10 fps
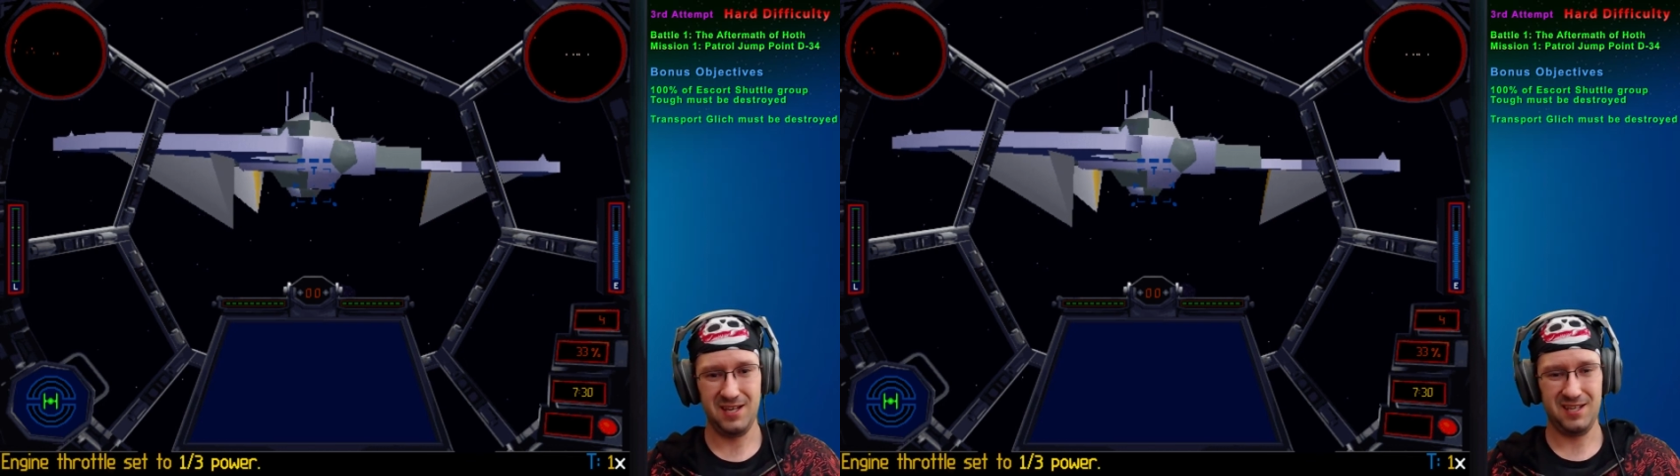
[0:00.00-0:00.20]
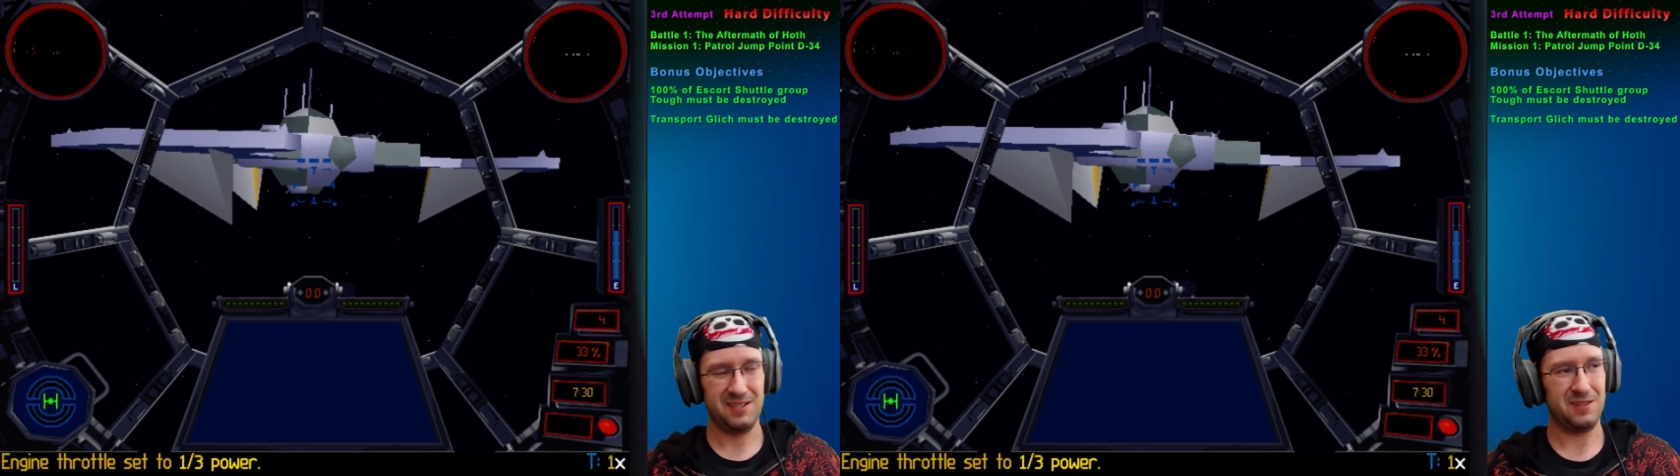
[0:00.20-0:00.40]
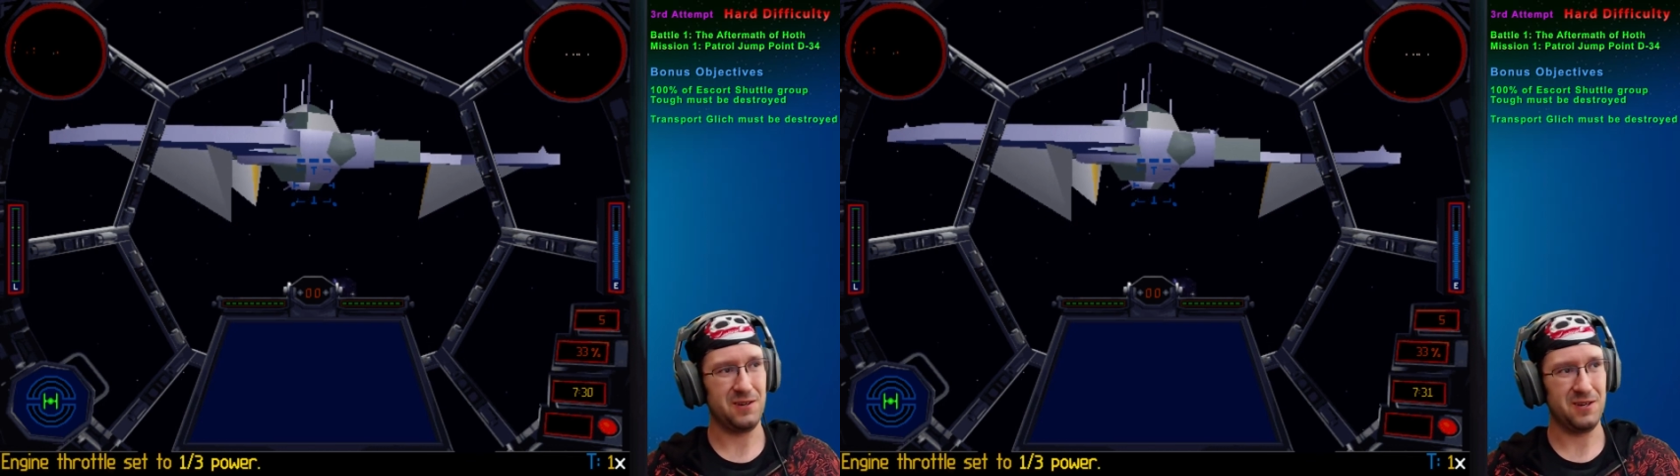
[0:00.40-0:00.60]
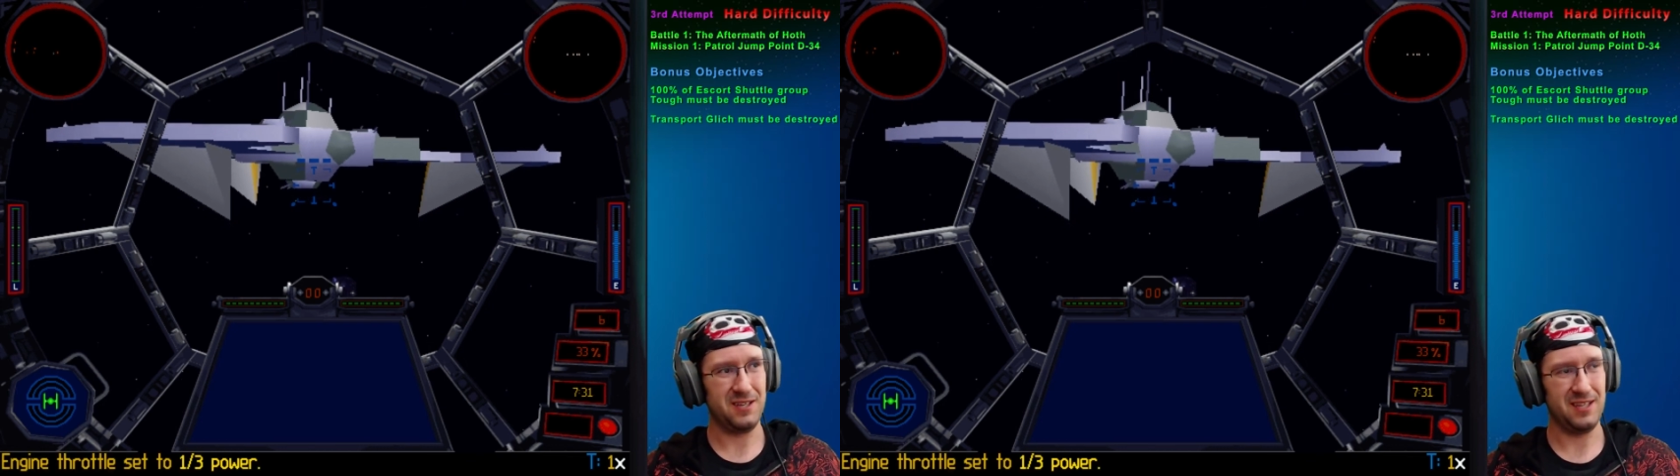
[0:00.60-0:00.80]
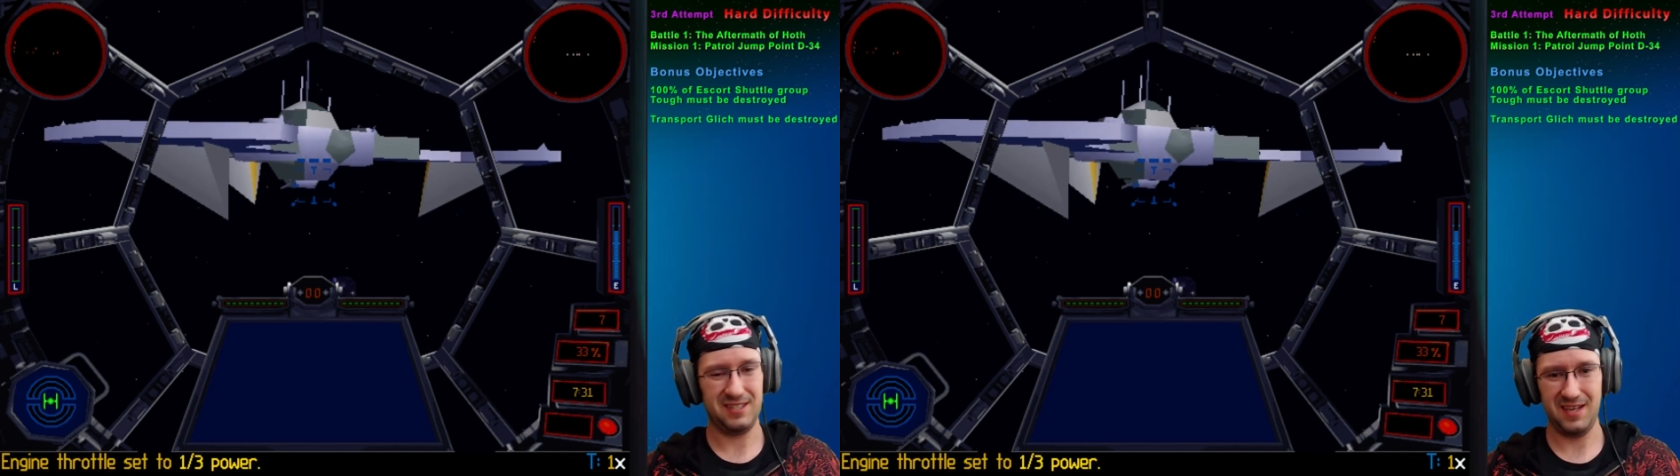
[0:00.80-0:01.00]
So
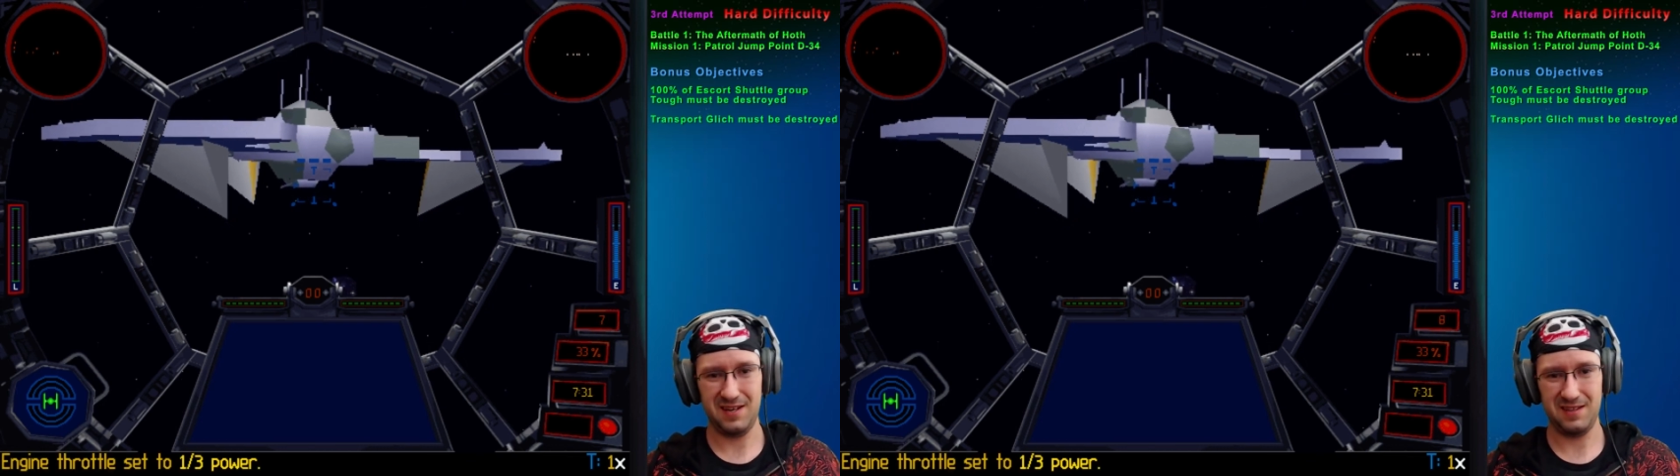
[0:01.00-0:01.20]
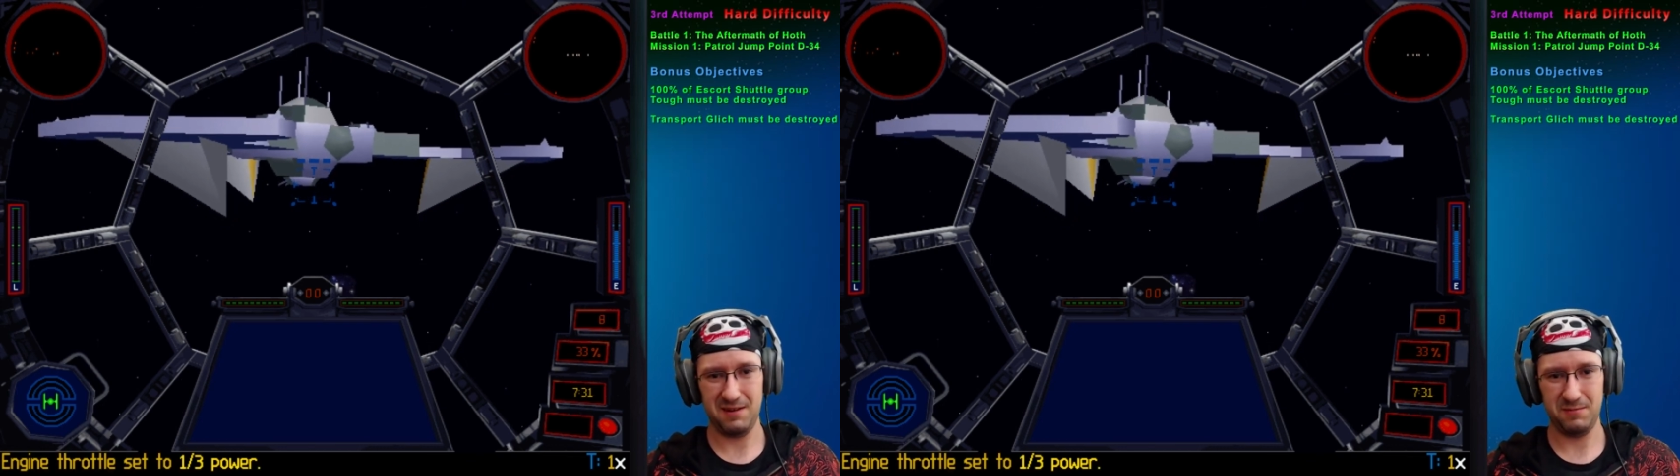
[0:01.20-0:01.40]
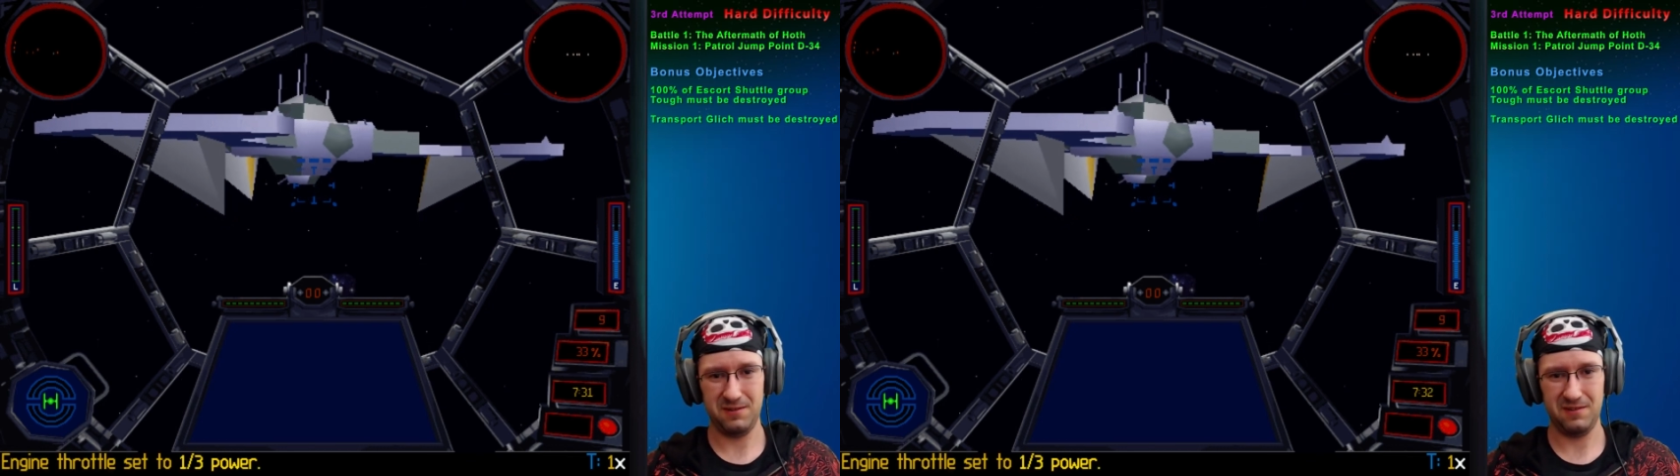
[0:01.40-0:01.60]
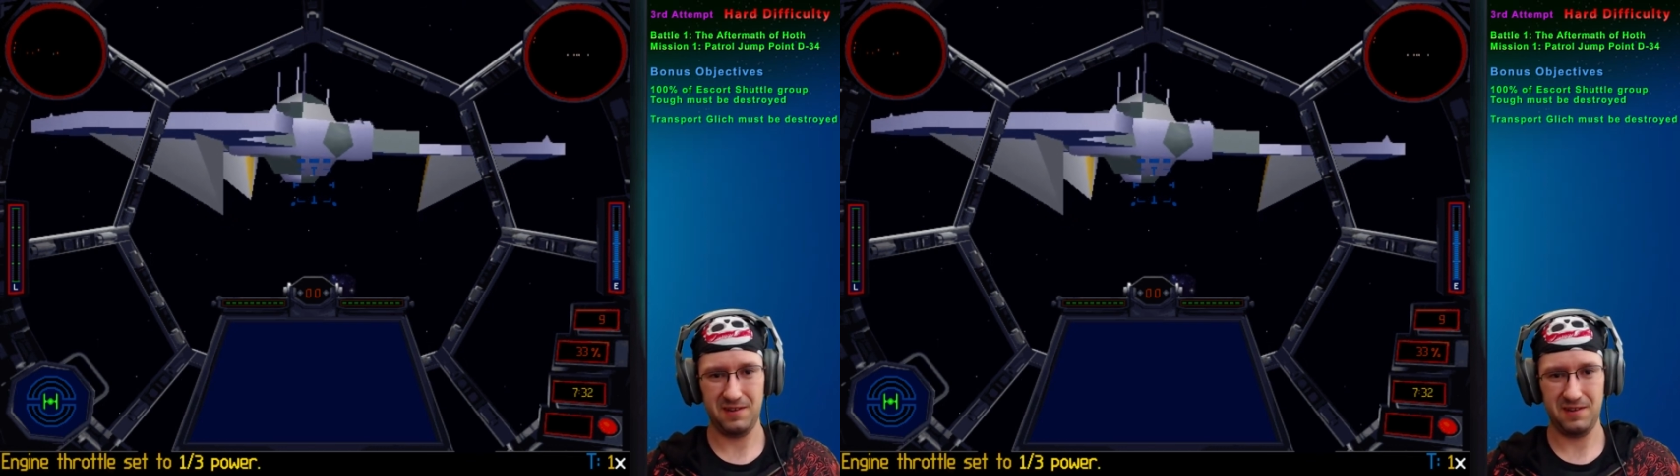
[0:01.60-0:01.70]
let's end that mission